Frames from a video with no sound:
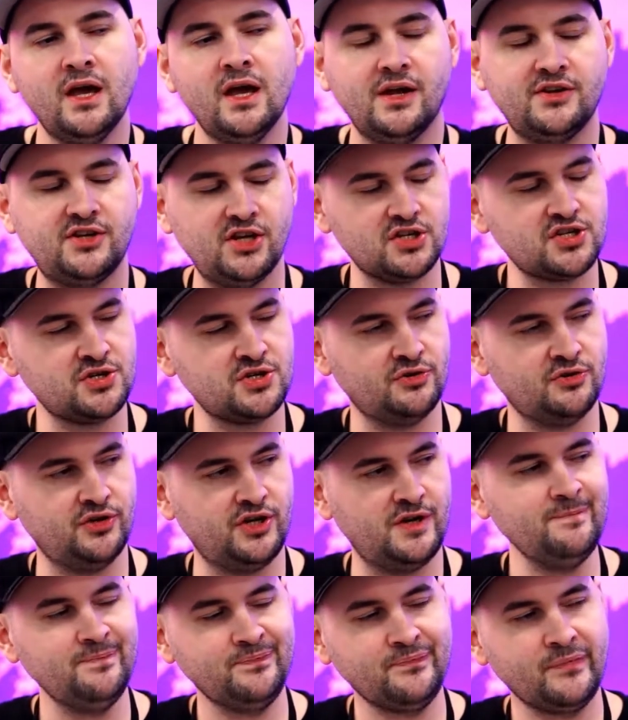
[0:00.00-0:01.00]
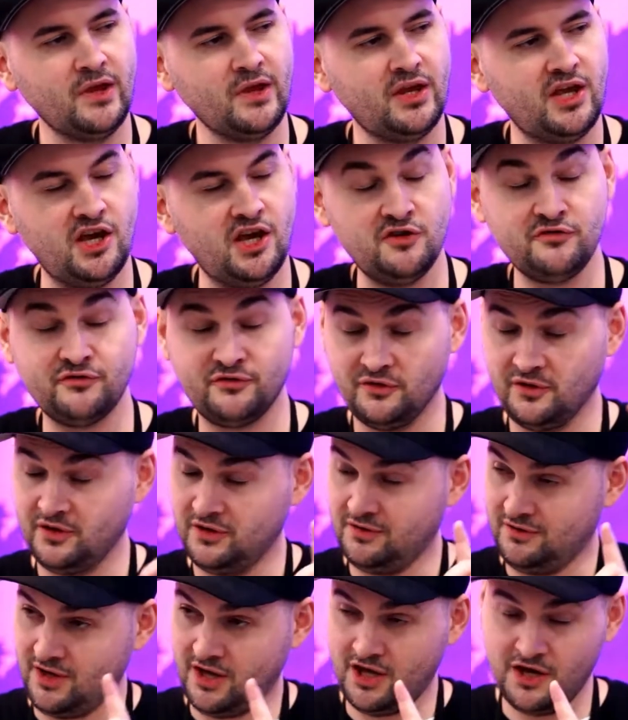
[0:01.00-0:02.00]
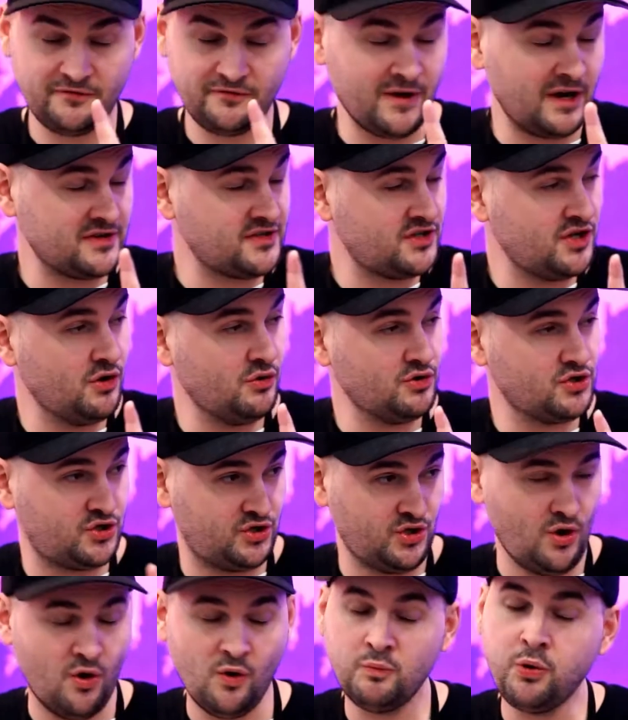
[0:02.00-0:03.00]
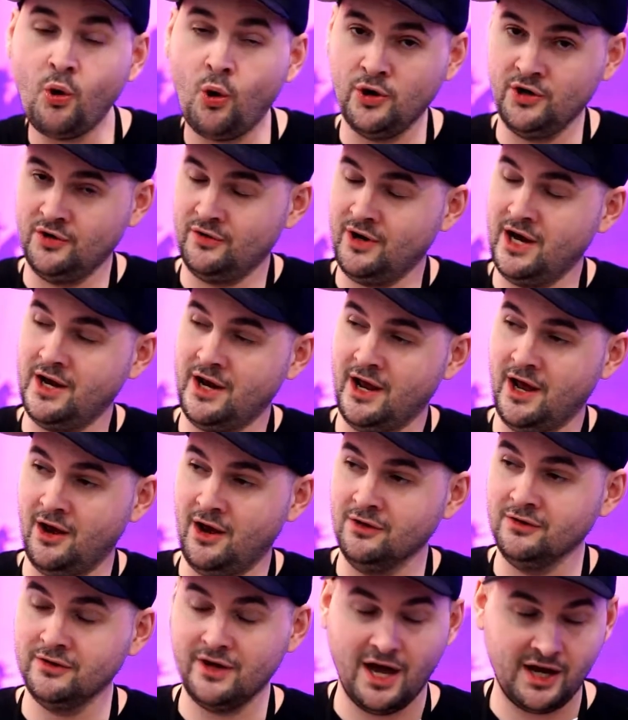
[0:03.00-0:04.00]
Additionally, if if SEO is so important right now,